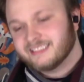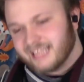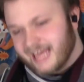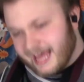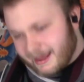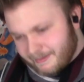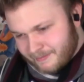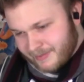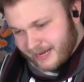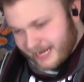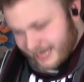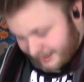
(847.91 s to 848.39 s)

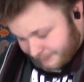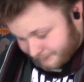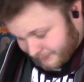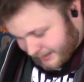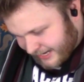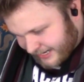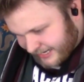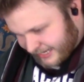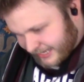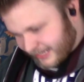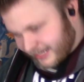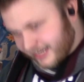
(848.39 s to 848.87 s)
slapped me on
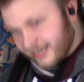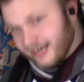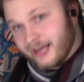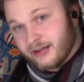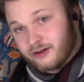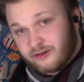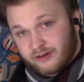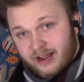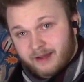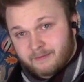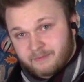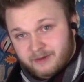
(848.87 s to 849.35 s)
my neck, and I
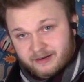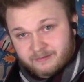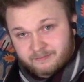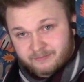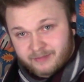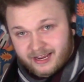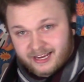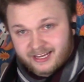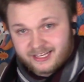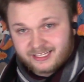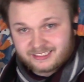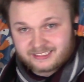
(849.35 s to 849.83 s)
grabbed him
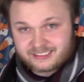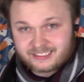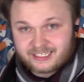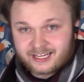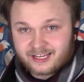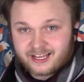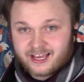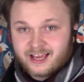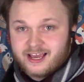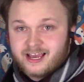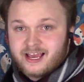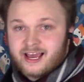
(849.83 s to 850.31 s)
by his
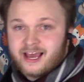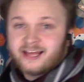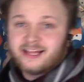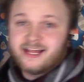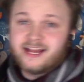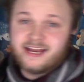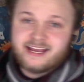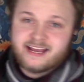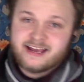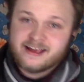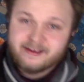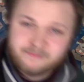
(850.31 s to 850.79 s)
neck. And
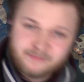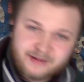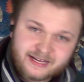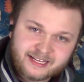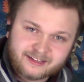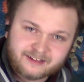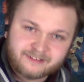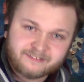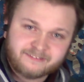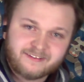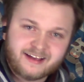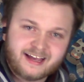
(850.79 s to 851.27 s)
then he hit me
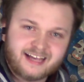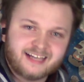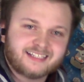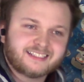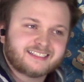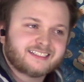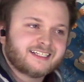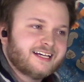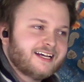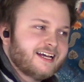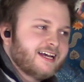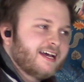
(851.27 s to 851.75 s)
in the
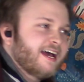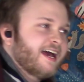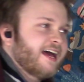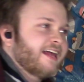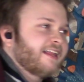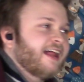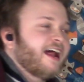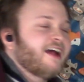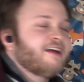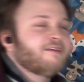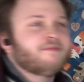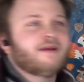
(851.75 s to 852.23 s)
face.
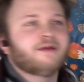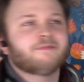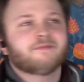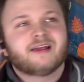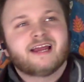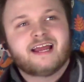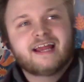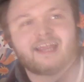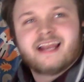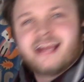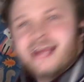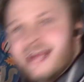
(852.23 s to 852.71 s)
And I remember
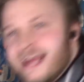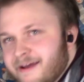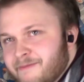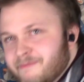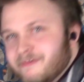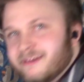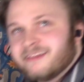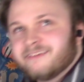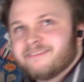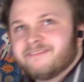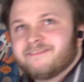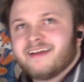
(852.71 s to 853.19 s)
hitting
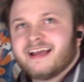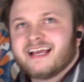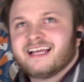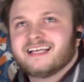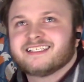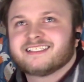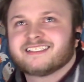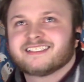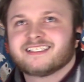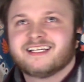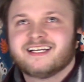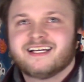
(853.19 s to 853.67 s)
him in the
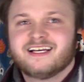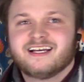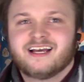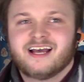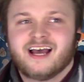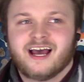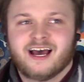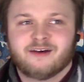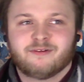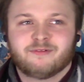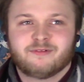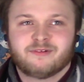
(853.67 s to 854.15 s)
face.
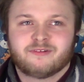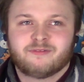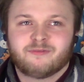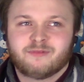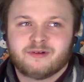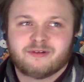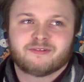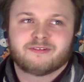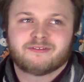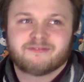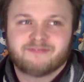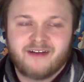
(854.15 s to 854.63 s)
And
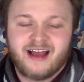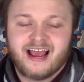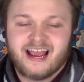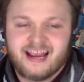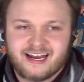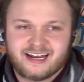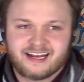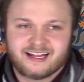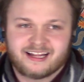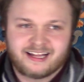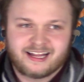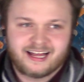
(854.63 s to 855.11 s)
we were
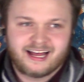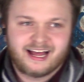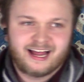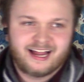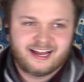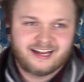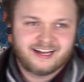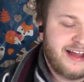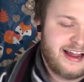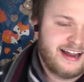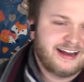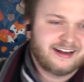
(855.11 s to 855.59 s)
fighting a
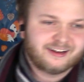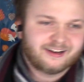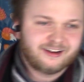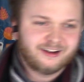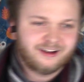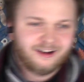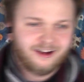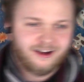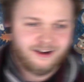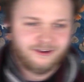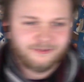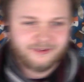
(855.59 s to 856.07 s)
lot. Fighting in
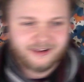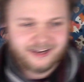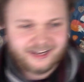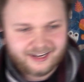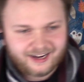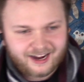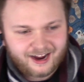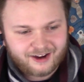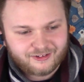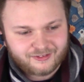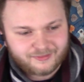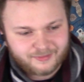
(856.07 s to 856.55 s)
the
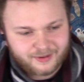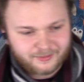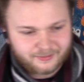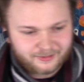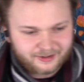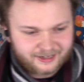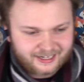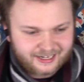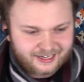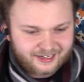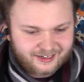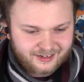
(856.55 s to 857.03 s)
hallway. I
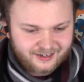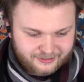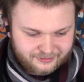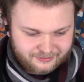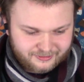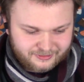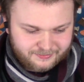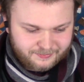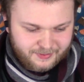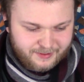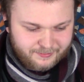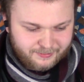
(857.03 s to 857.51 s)
remembered it. So it
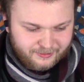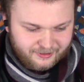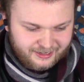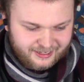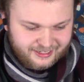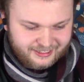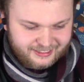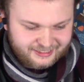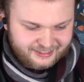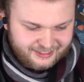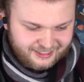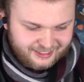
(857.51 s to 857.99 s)
was people
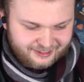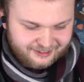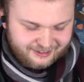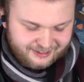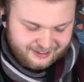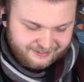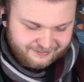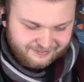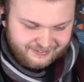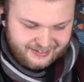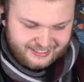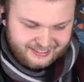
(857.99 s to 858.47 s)
hitting each other
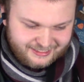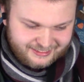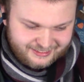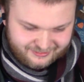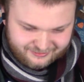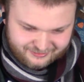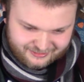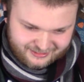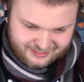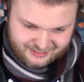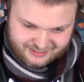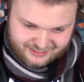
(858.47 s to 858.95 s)
in the face.
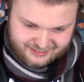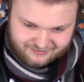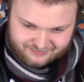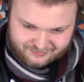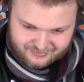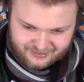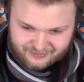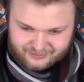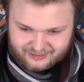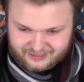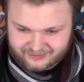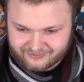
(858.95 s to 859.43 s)
It was
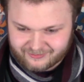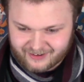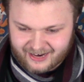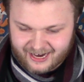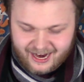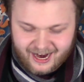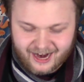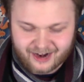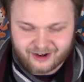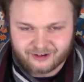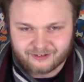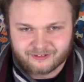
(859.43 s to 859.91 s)
a
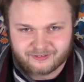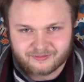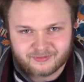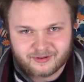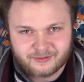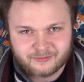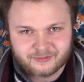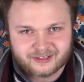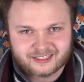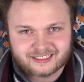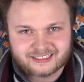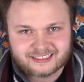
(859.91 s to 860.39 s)
fight. I don't
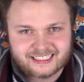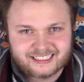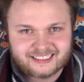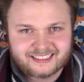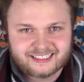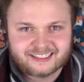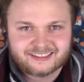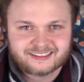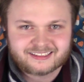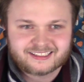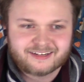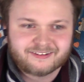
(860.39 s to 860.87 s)
remember the
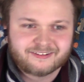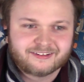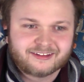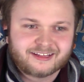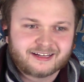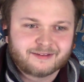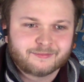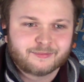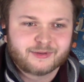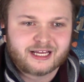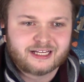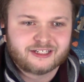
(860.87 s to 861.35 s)
details and
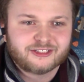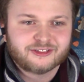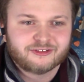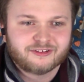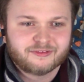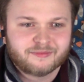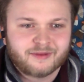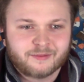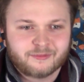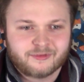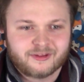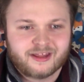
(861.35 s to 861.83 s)
everything. But I do
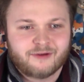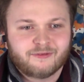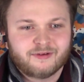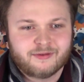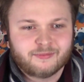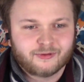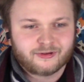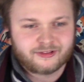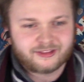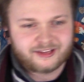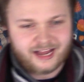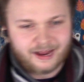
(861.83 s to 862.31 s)
remember that we
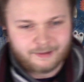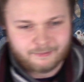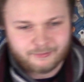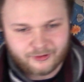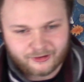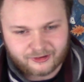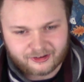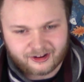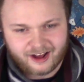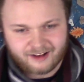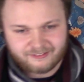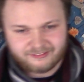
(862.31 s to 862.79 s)
both got
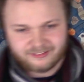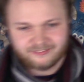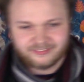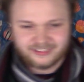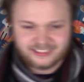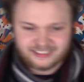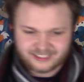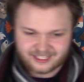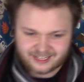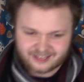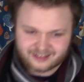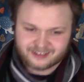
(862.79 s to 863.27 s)
pulled off of
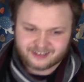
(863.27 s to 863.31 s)
each